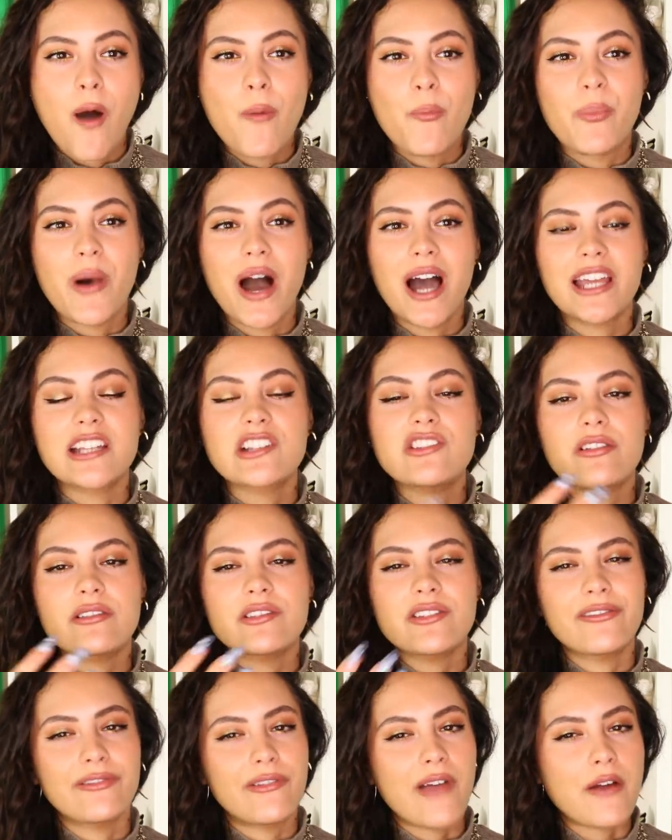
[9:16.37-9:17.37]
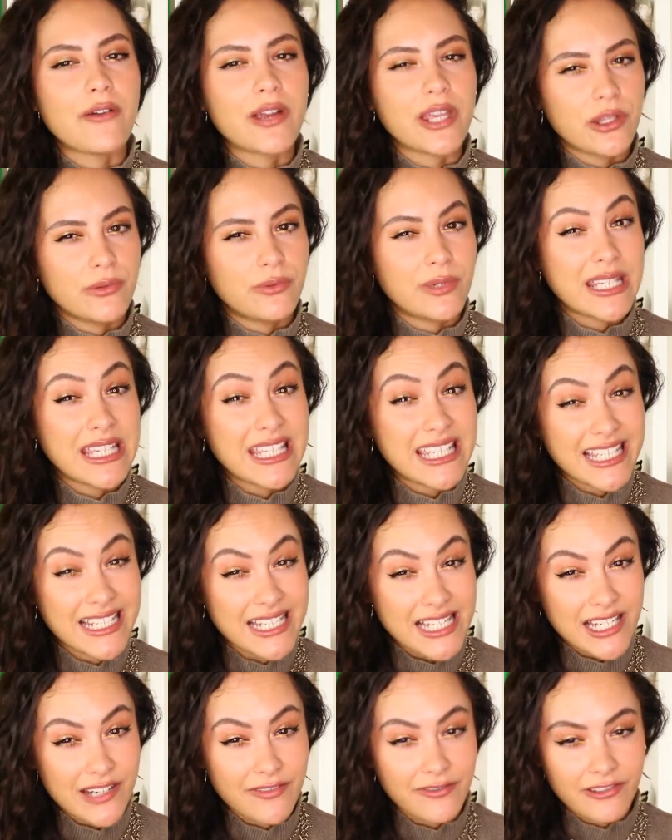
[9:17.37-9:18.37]
but it's also very unique
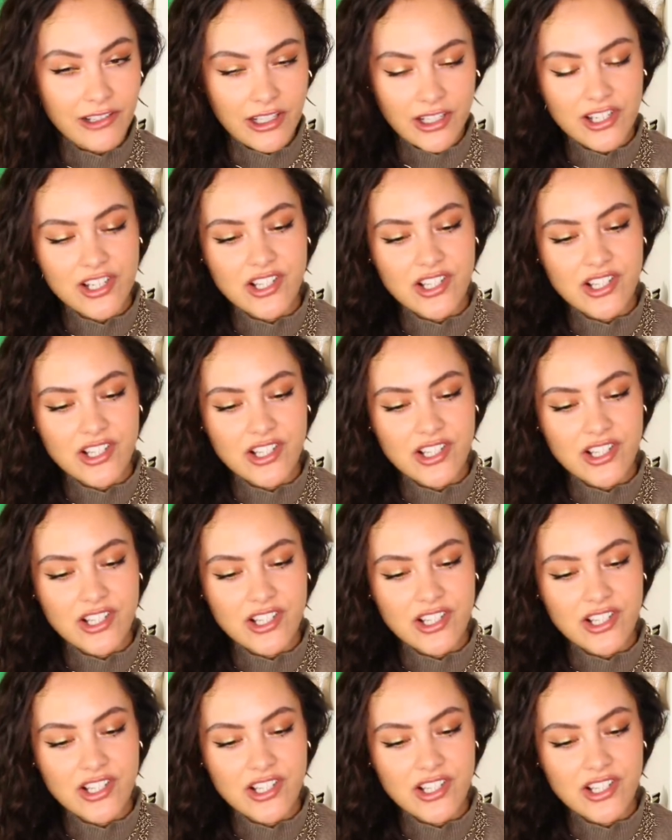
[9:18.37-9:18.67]
and different.